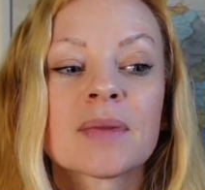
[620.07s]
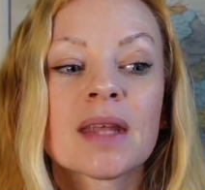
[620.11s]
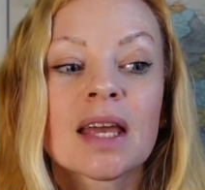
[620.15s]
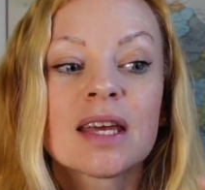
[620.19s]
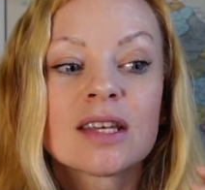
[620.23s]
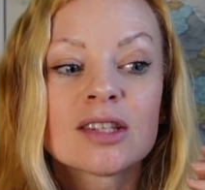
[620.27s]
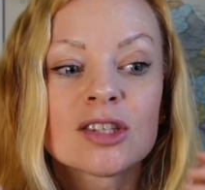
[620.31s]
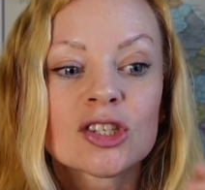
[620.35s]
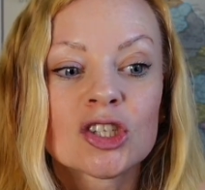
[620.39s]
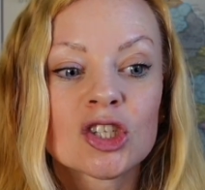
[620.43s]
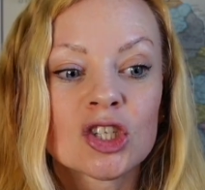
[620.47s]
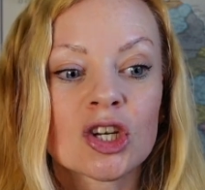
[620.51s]

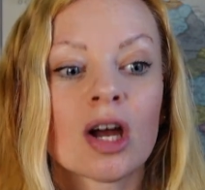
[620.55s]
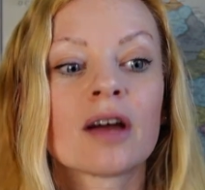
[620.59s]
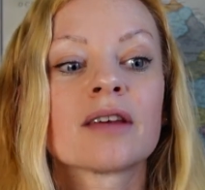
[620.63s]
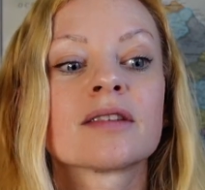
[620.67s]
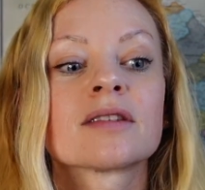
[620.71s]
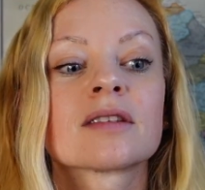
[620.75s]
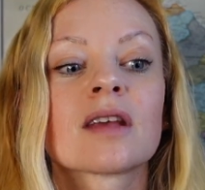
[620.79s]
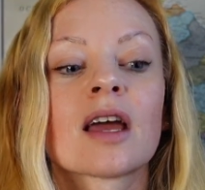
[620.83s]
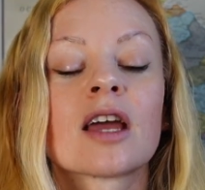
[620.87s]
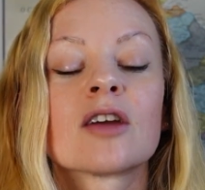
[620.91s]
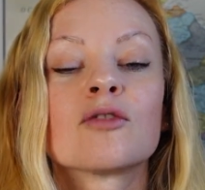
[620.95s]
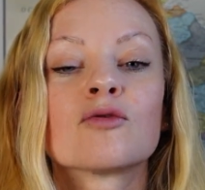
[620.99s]
It's
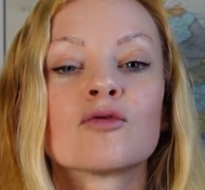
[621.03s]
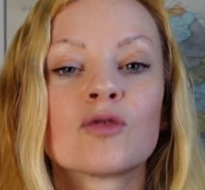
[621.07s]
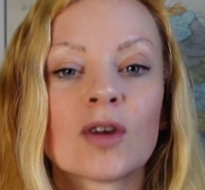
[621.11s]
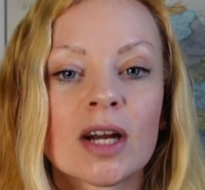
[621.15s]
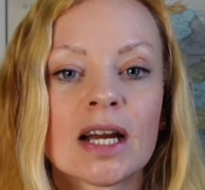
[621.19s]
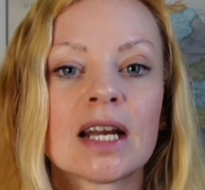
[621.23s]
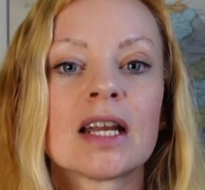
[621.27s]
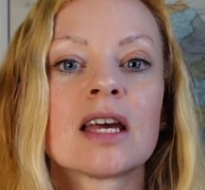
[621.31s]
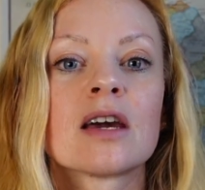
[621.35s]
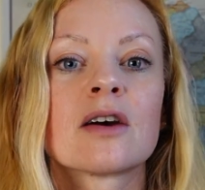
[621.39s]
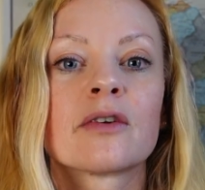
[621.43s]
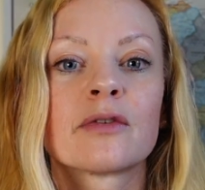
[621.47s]
just a
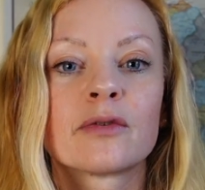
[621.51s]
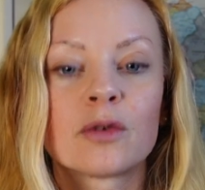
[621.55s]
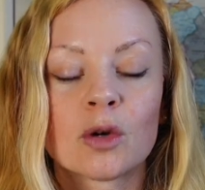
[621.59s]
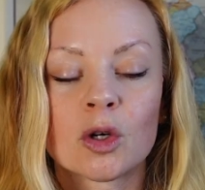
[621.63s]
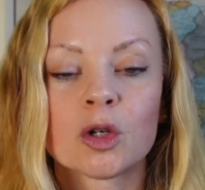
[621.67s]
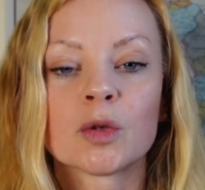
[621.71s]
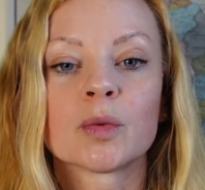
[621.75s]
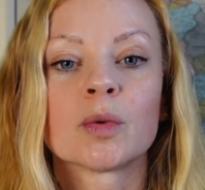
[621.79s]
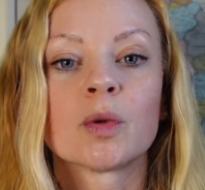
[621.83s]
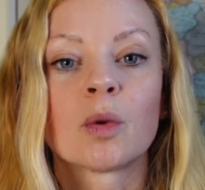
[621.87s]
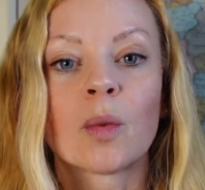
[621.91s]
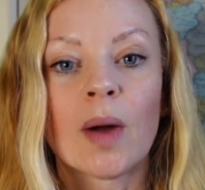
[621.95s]
really
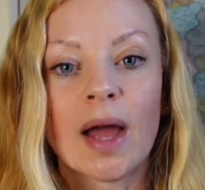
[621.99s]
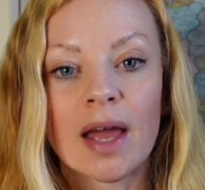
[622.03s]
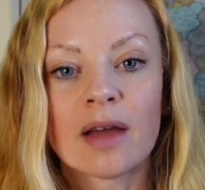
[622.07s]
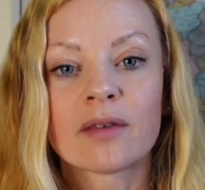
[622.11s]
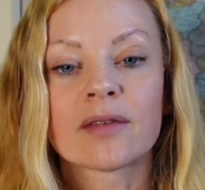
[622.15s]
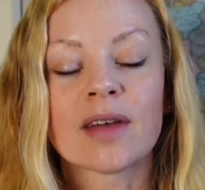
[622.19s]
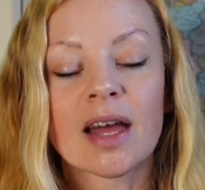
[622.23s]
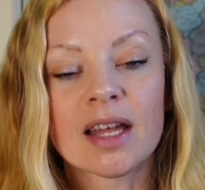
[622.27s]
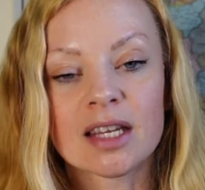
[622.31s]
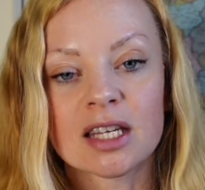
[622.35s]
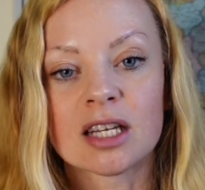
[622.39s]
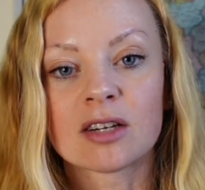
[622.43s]
affordable way
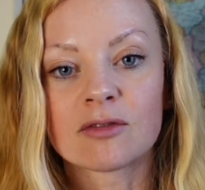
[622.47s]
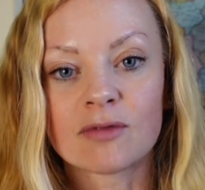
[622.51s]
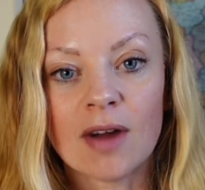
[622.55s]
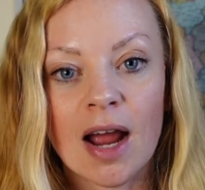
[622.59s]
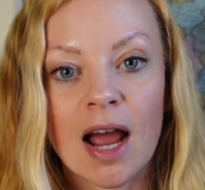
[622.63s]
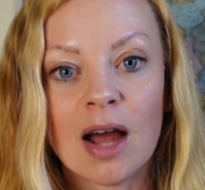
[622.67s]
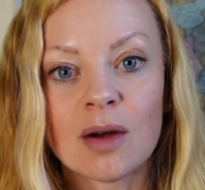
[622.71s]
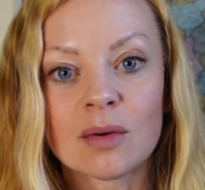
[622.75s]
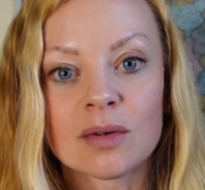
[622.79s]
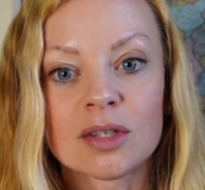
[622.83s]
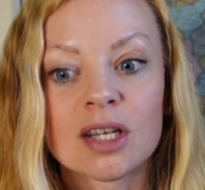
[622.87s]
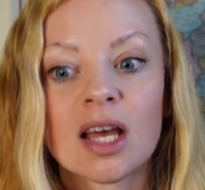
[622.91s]
of getting
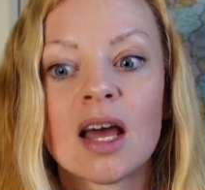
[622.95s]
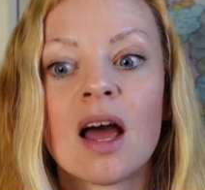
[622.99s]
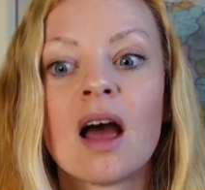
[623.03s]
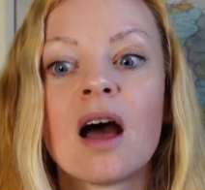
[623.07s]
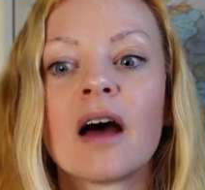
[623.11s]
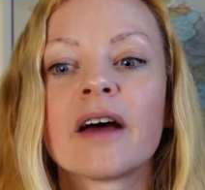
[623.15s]
around,